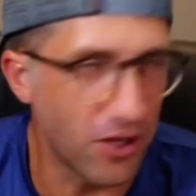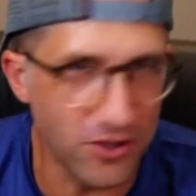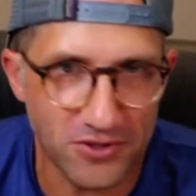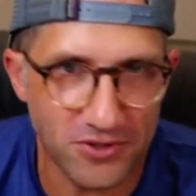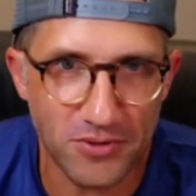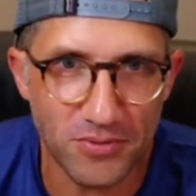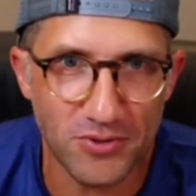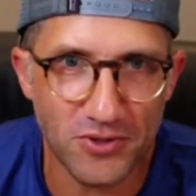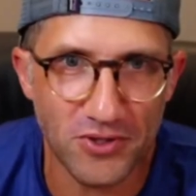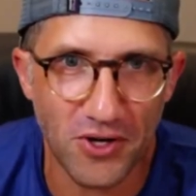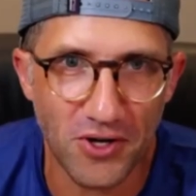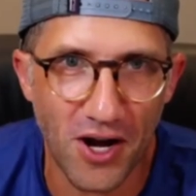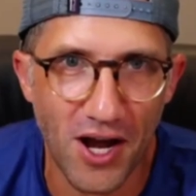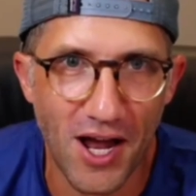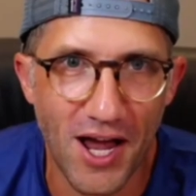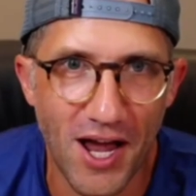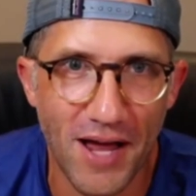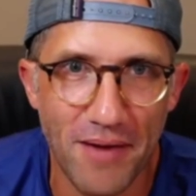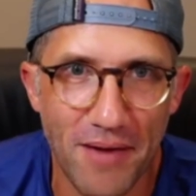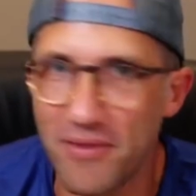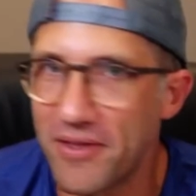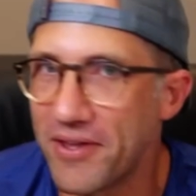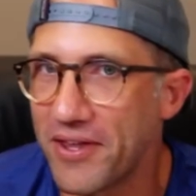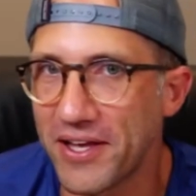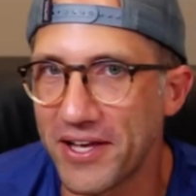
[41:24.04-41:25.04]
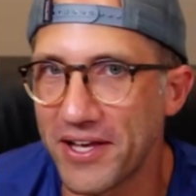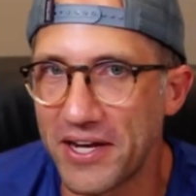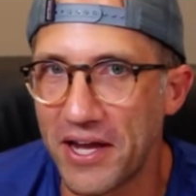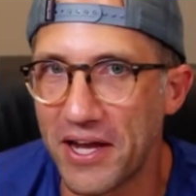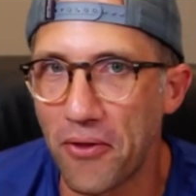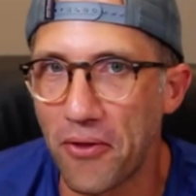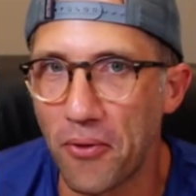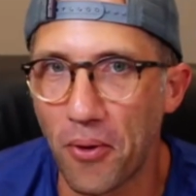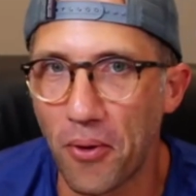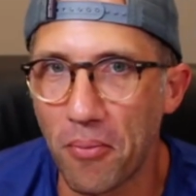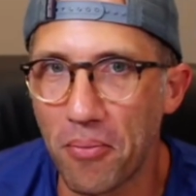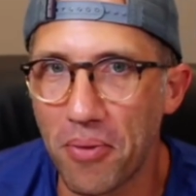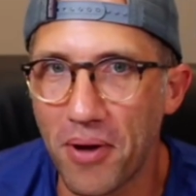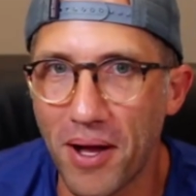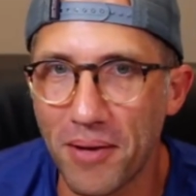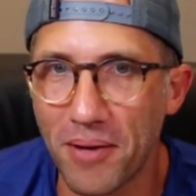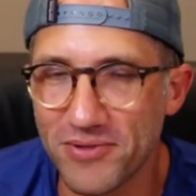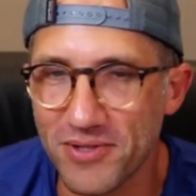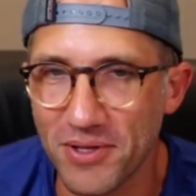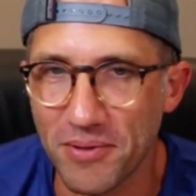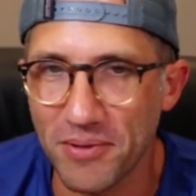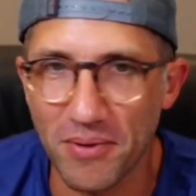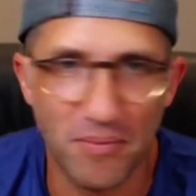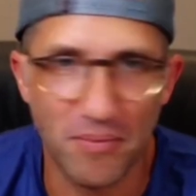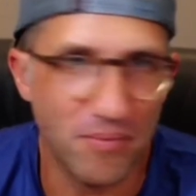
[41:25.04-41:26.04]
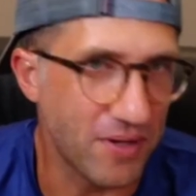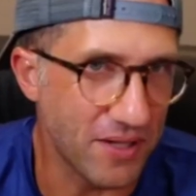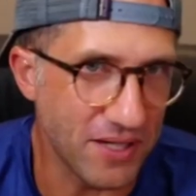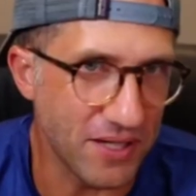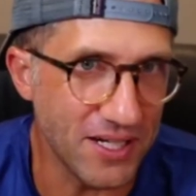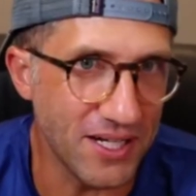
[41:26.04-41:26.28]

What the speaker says: unsubscribe. Then like another one pops up and I'm like,